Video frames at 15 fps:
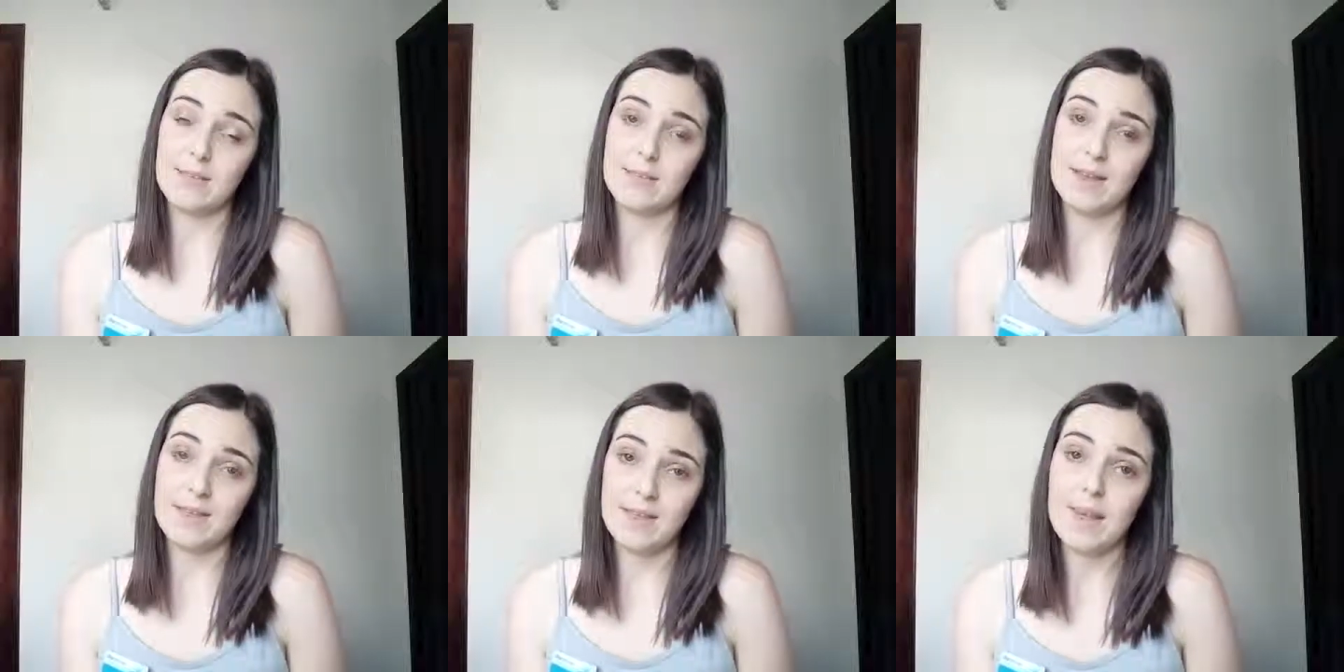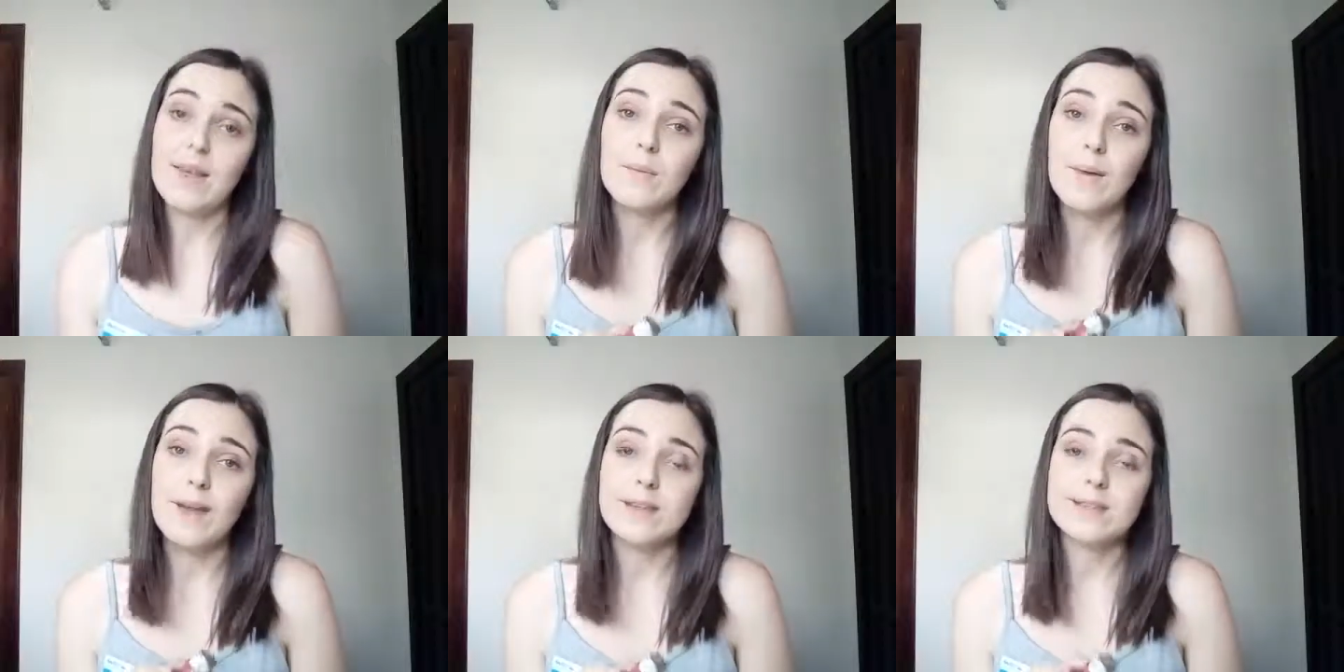in the
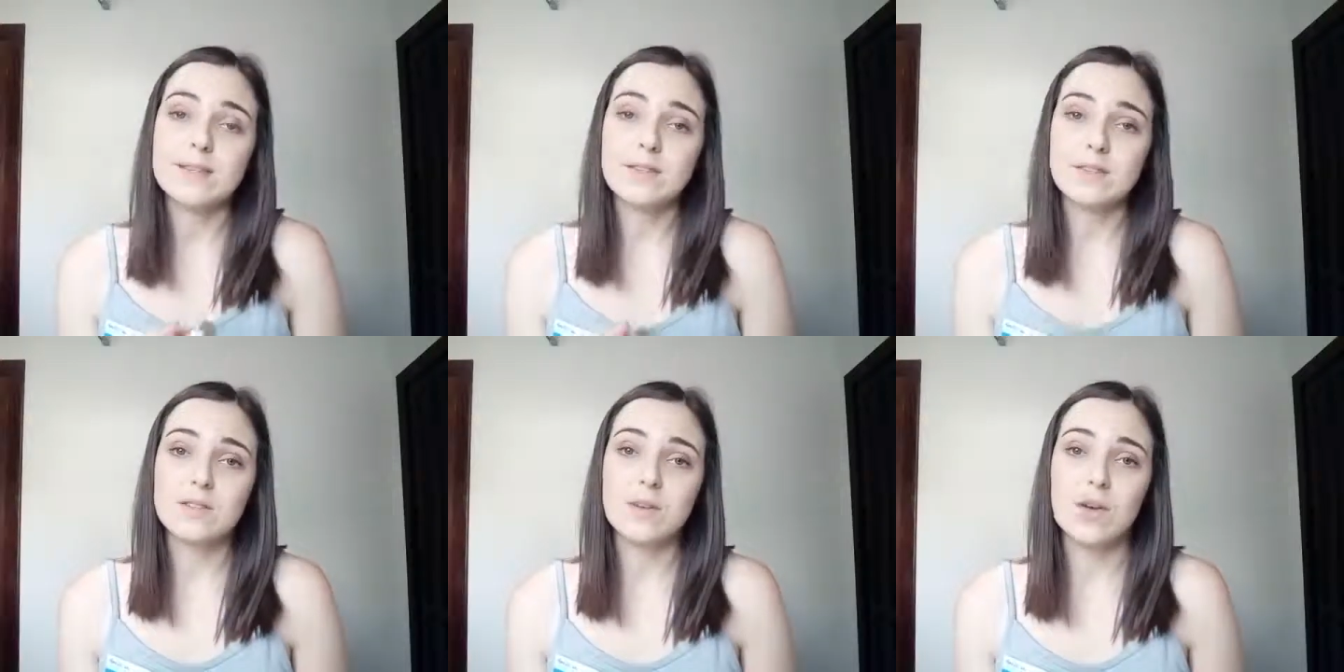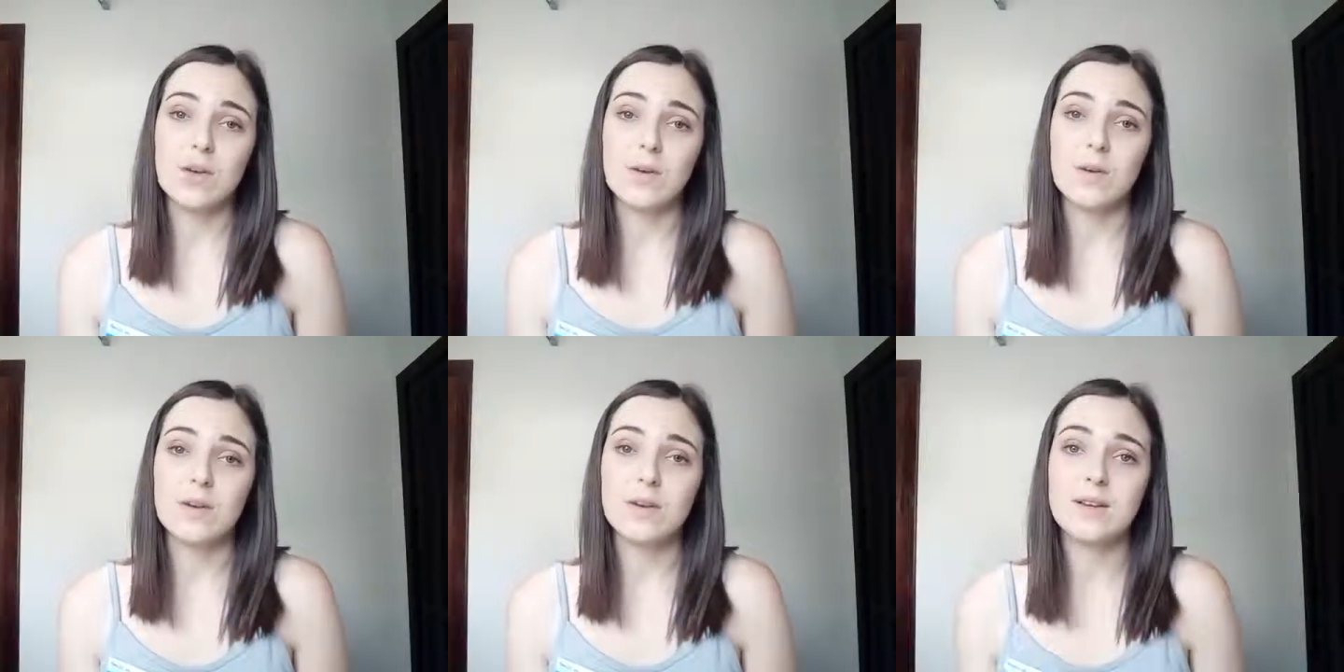airways.
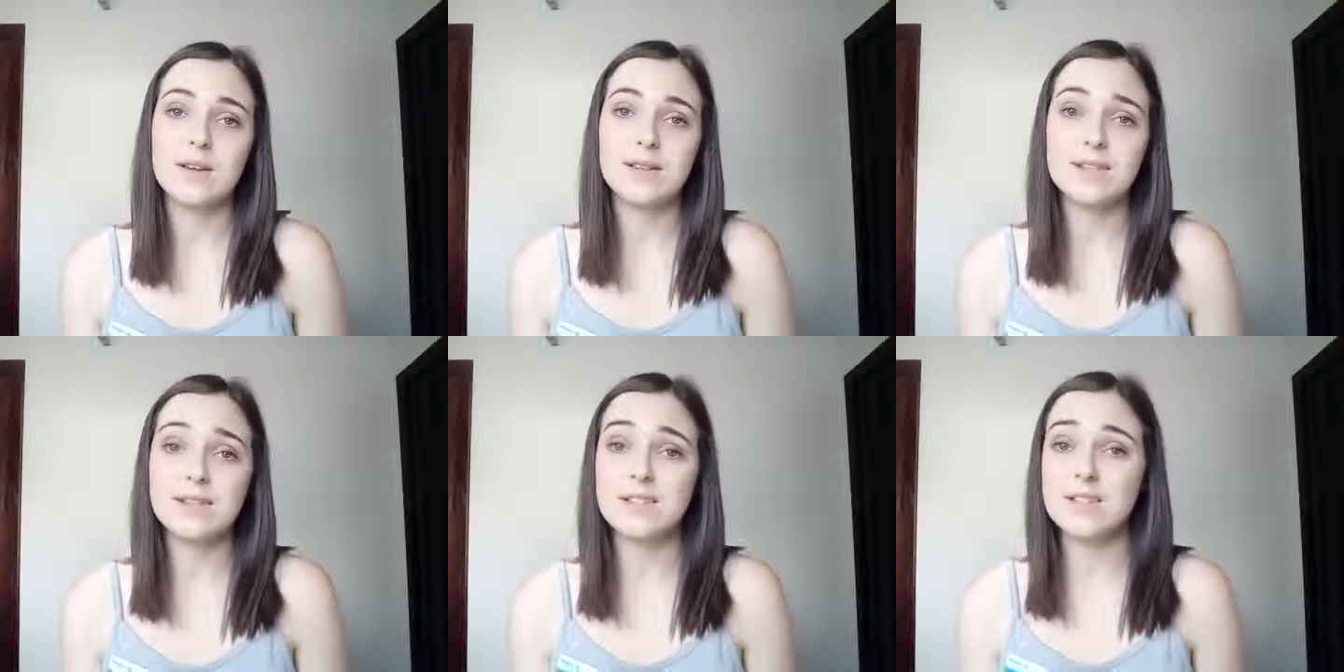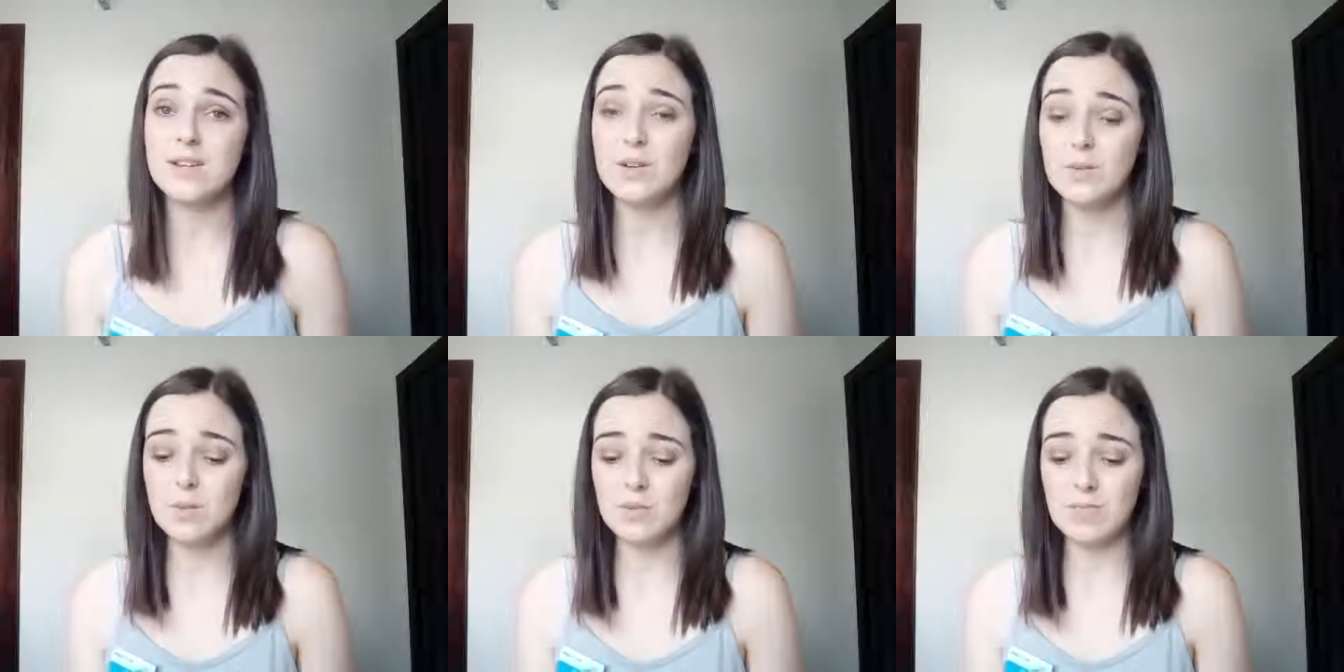So
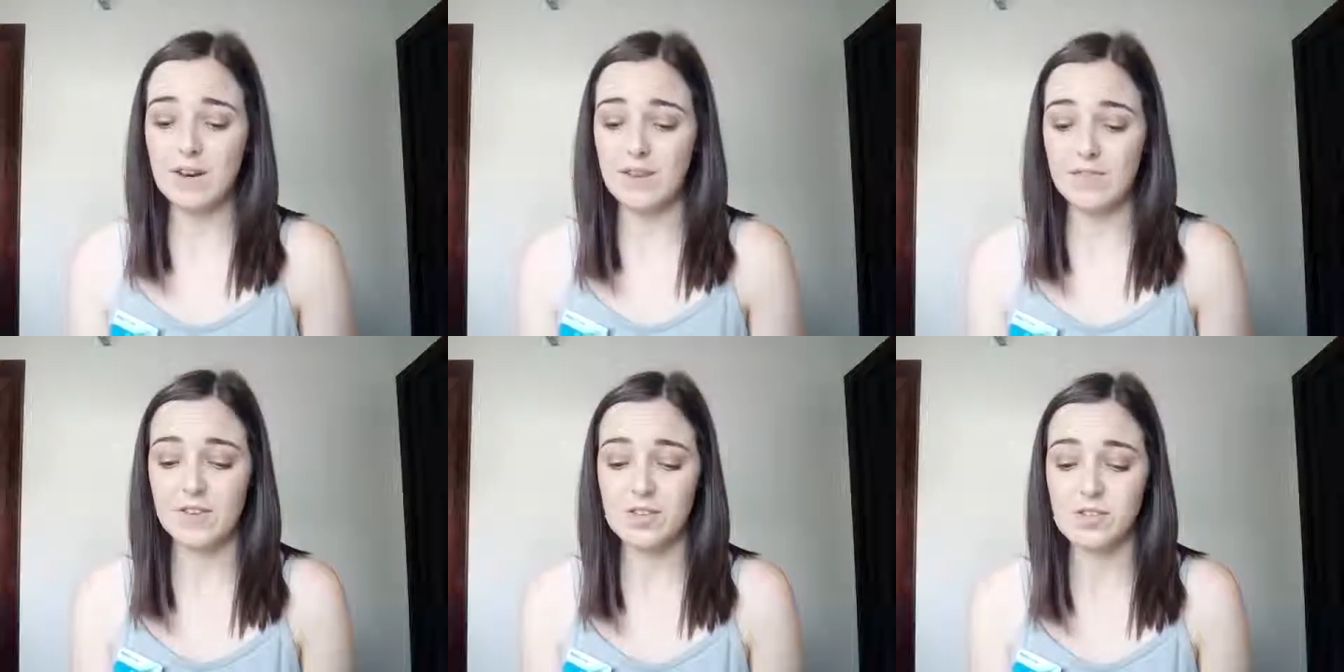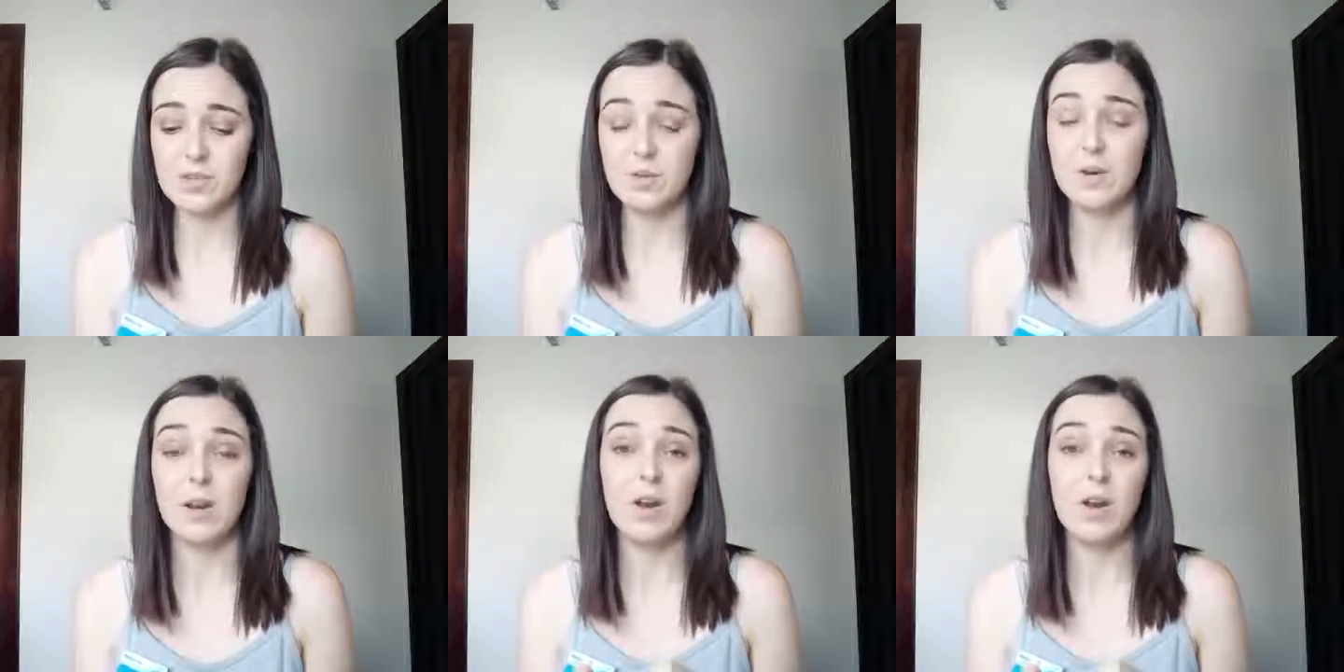still beneficial.